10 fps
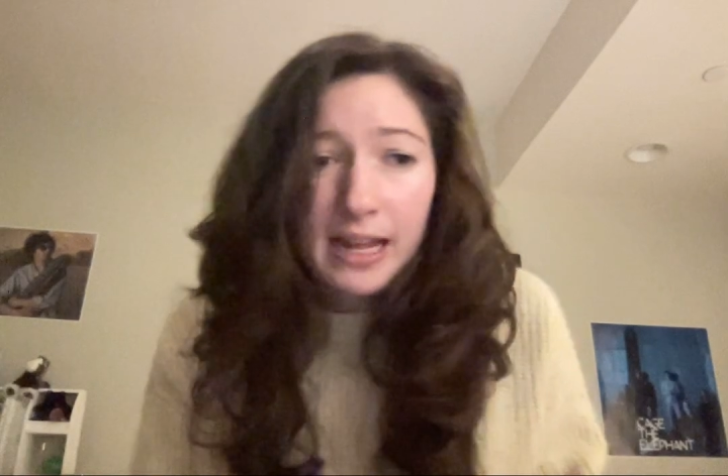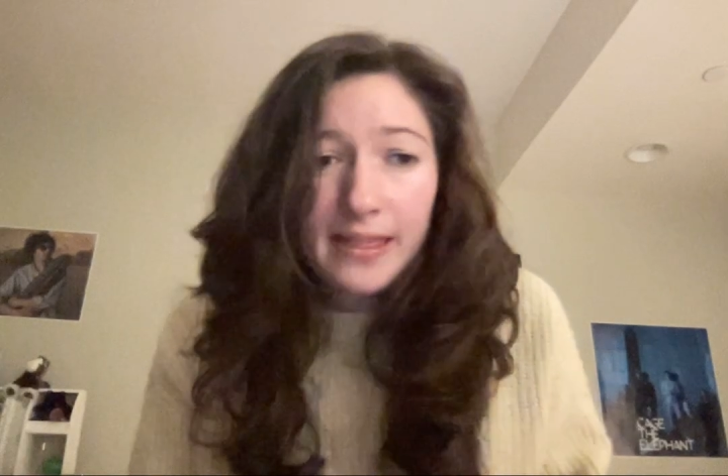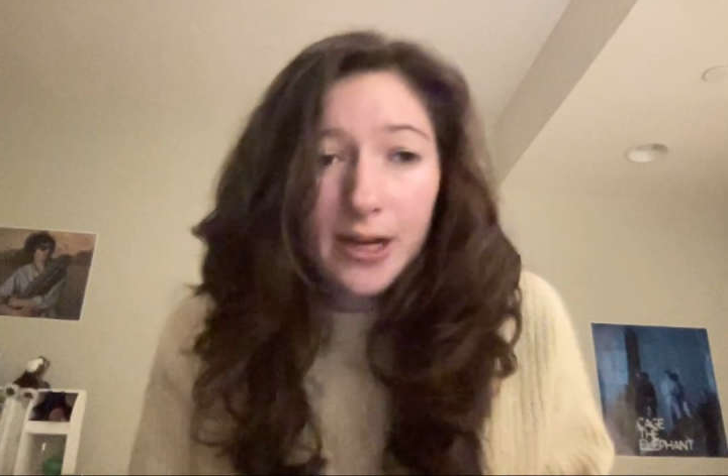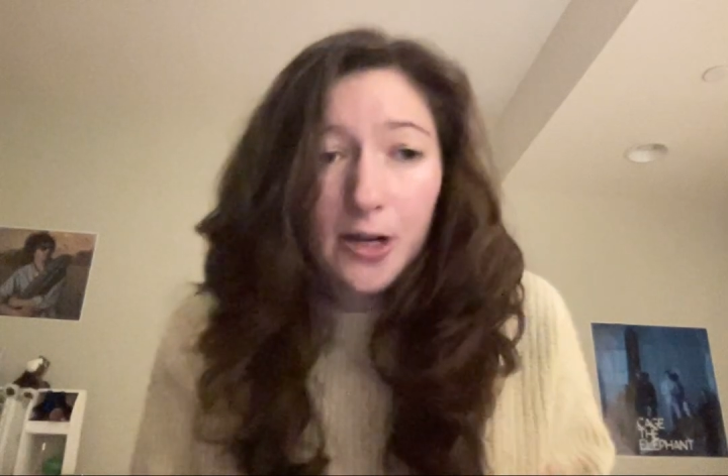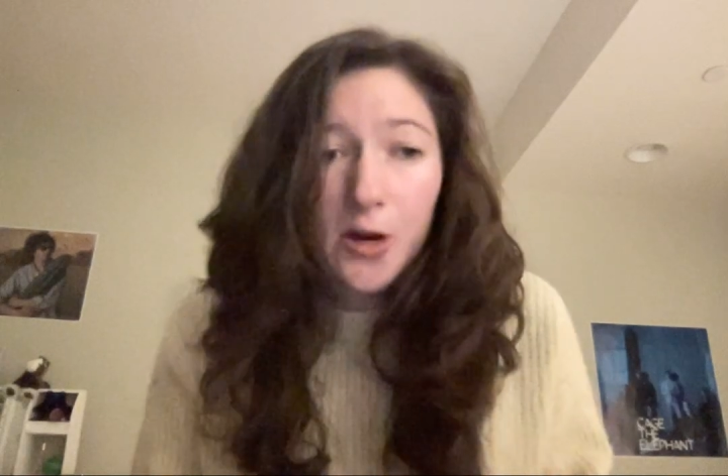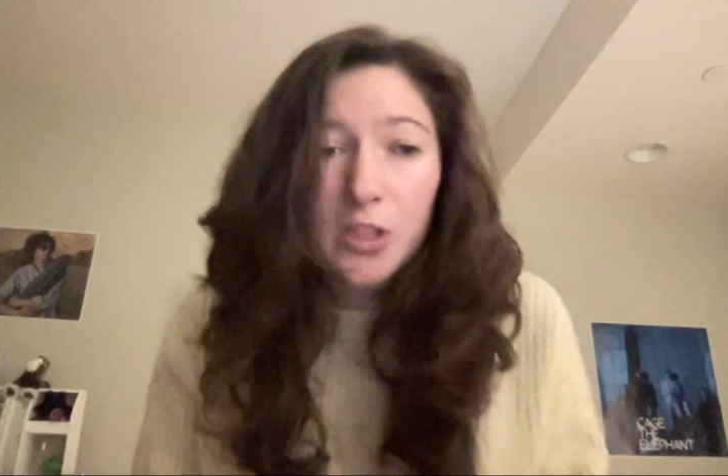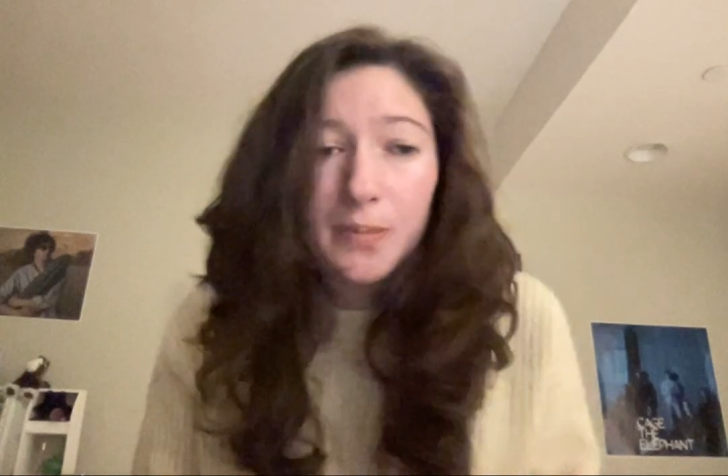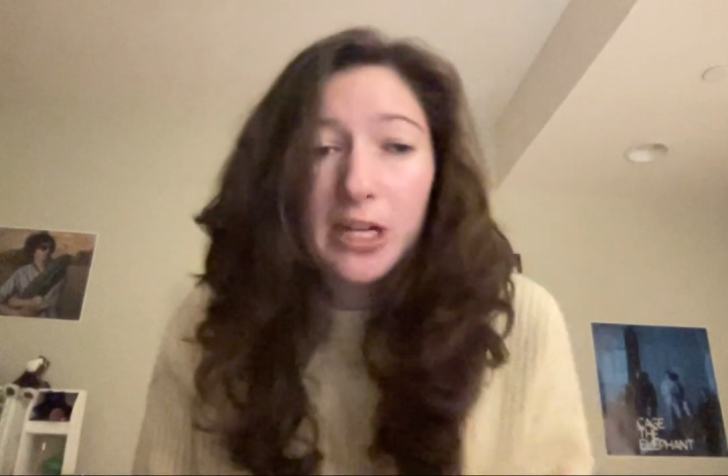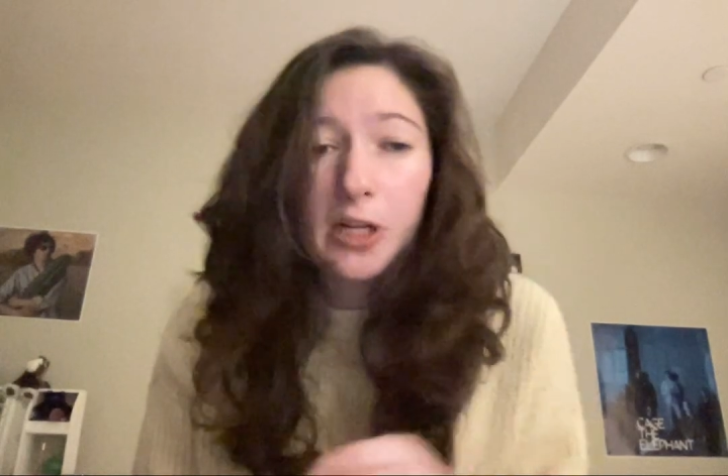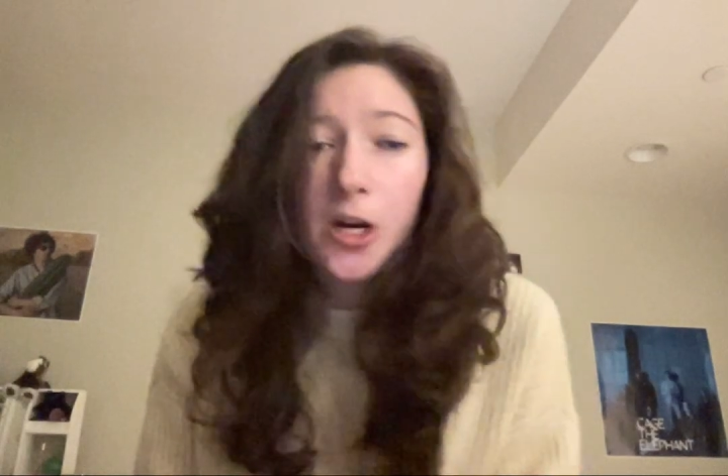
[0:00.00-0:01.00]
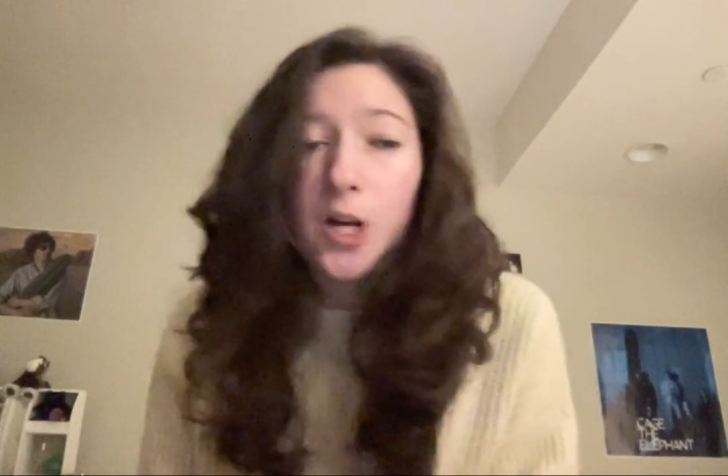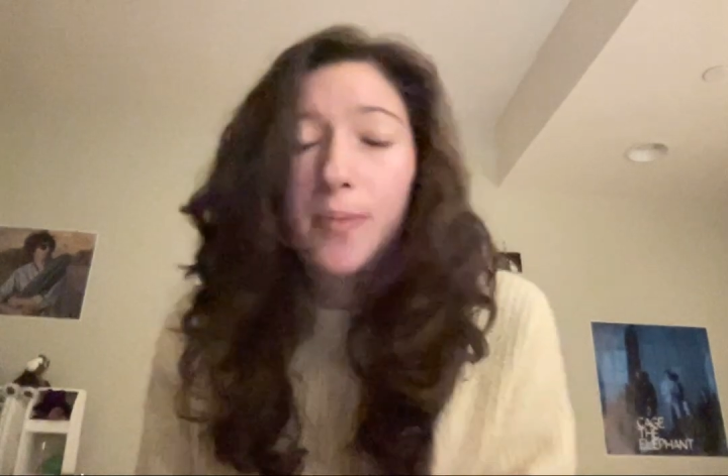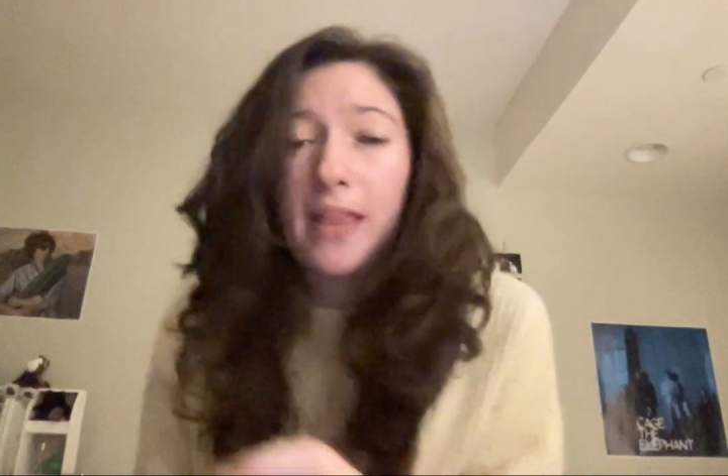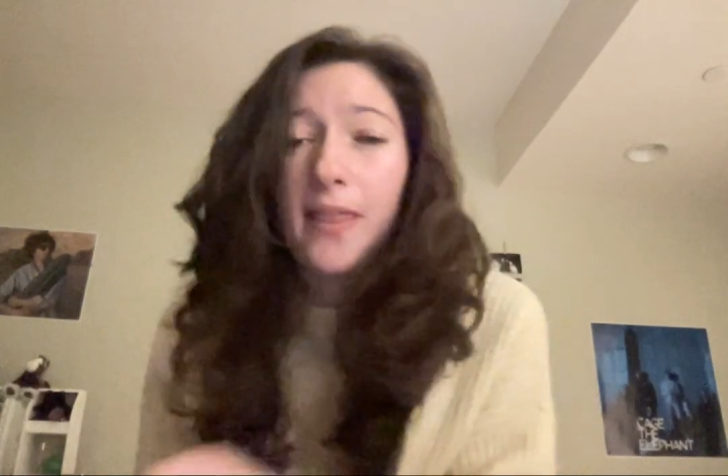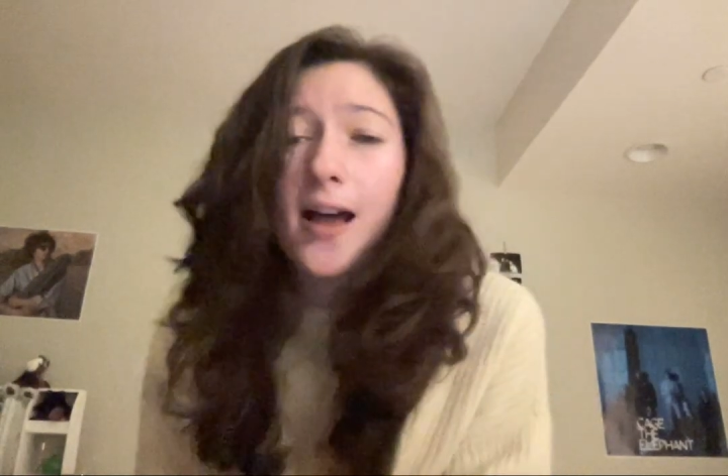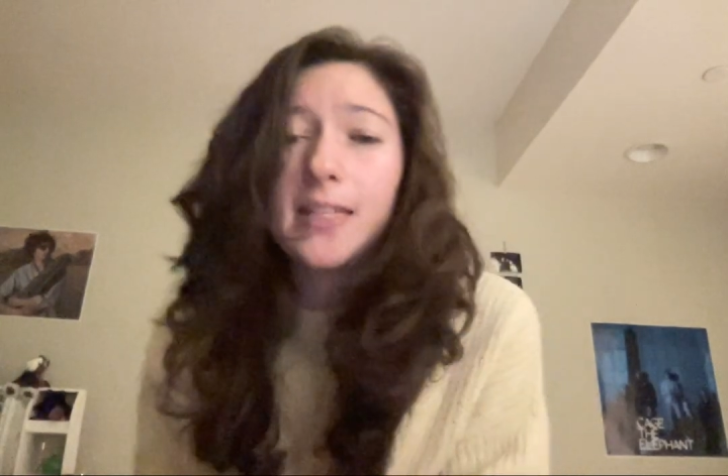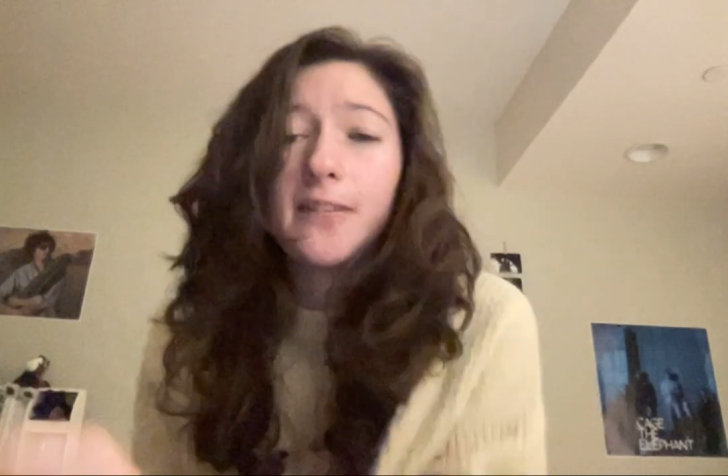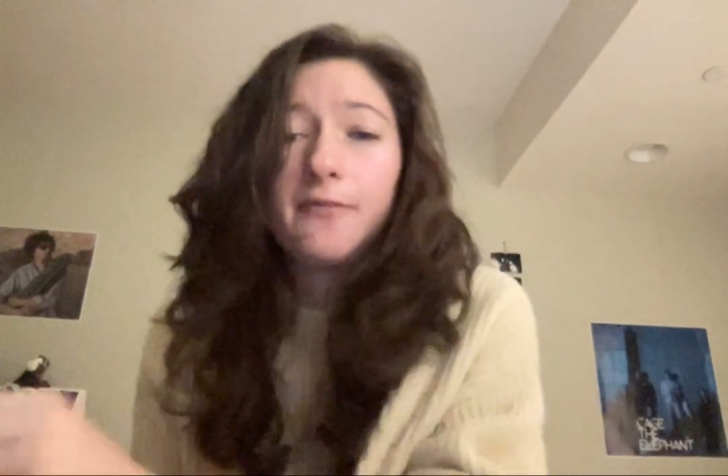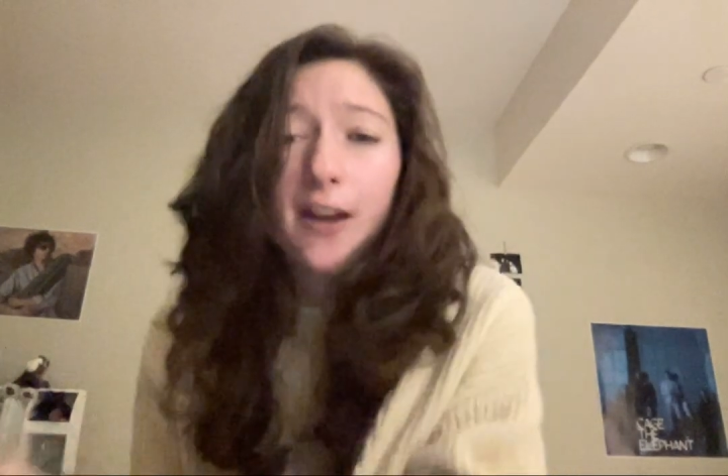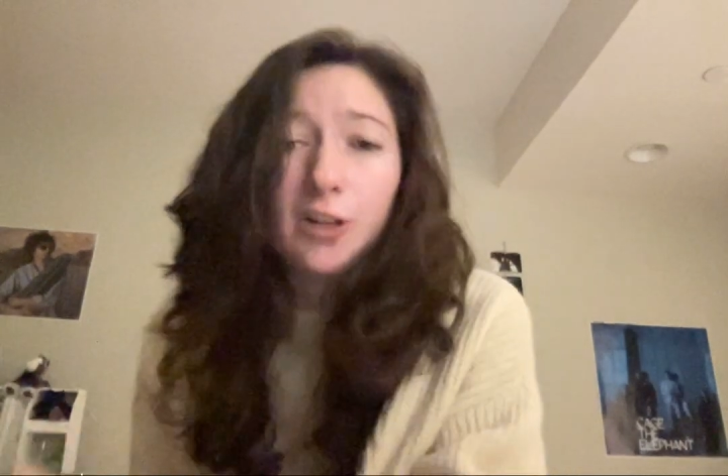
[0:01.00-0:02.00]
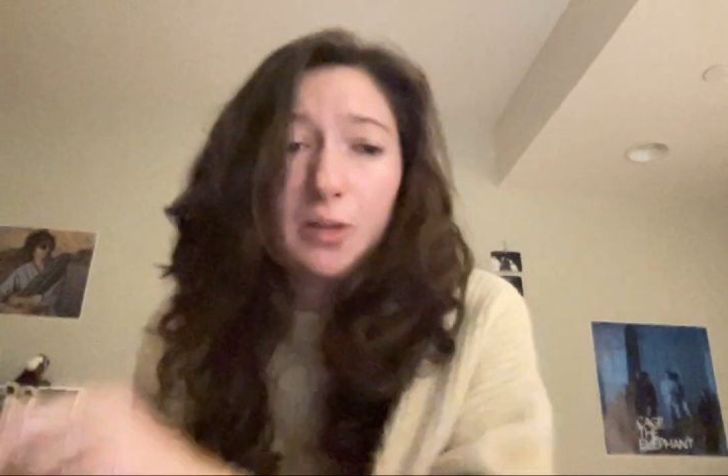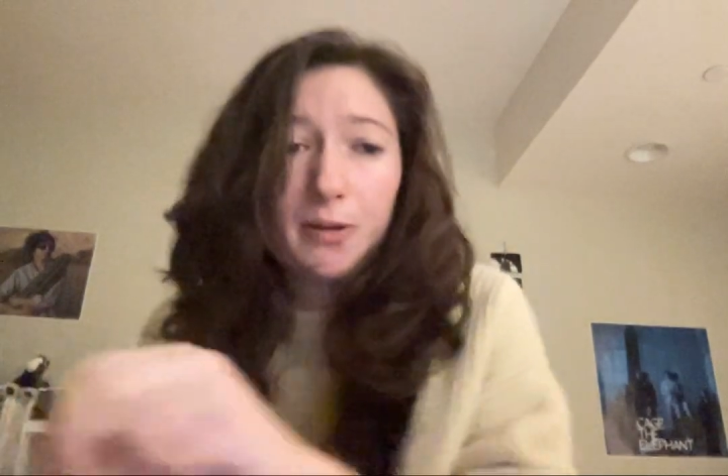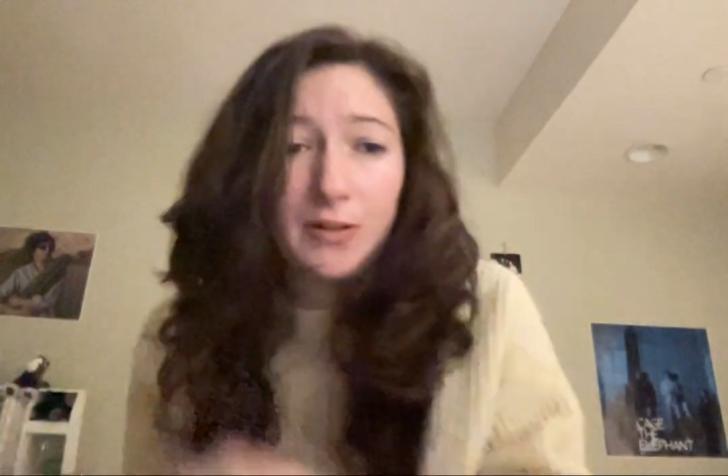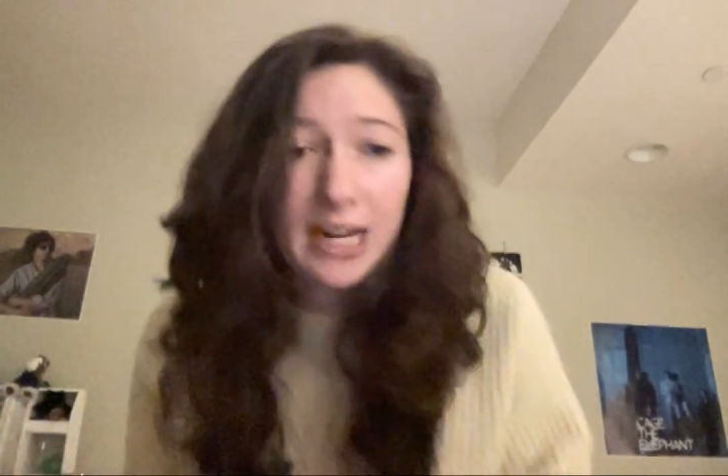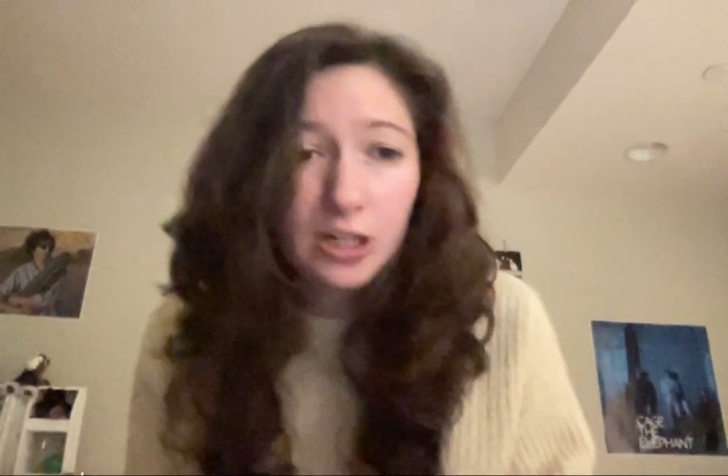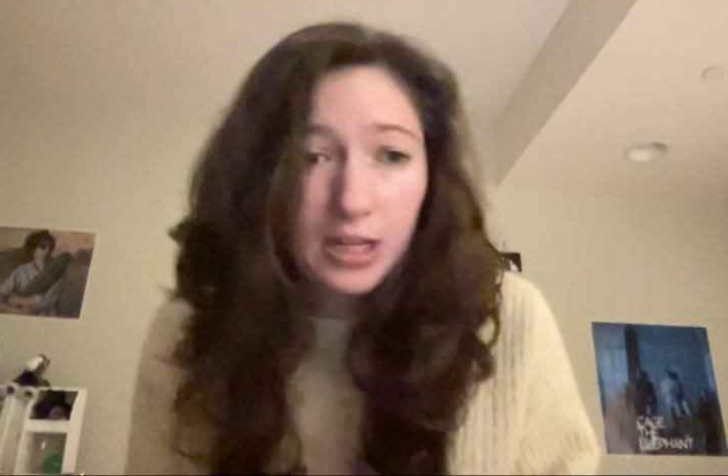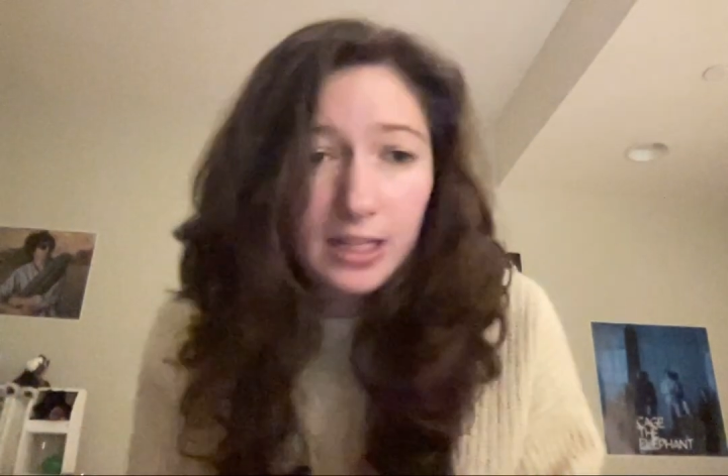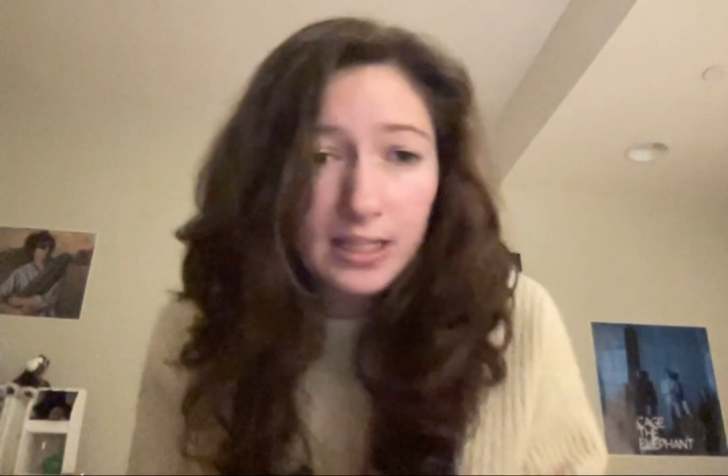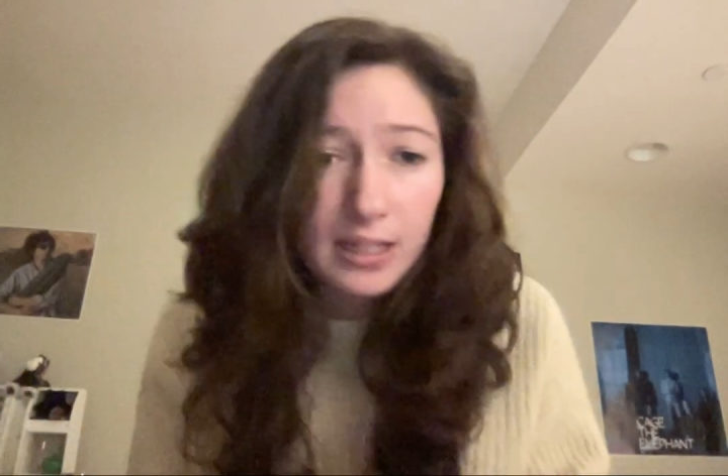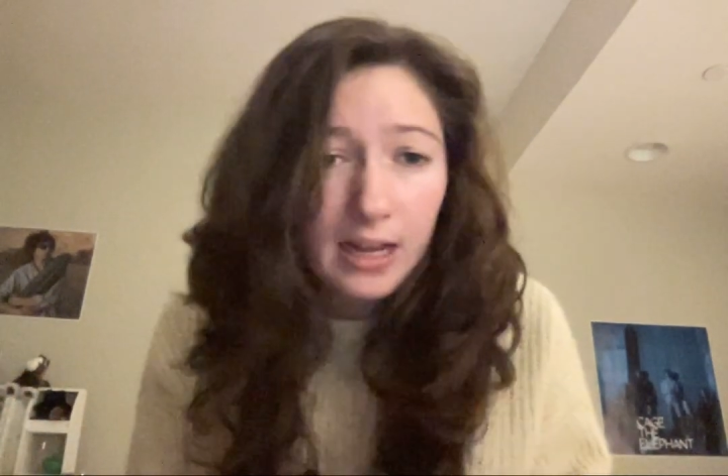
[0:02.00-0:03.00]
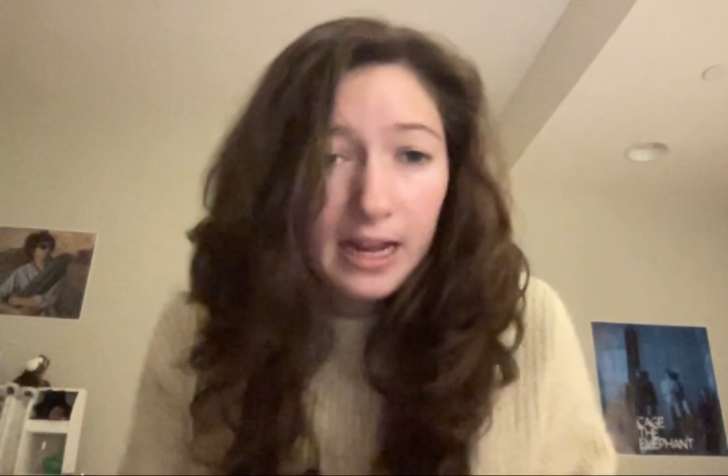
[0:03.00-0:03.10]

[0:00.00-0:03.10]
that are known to be incurred by loss of function mutations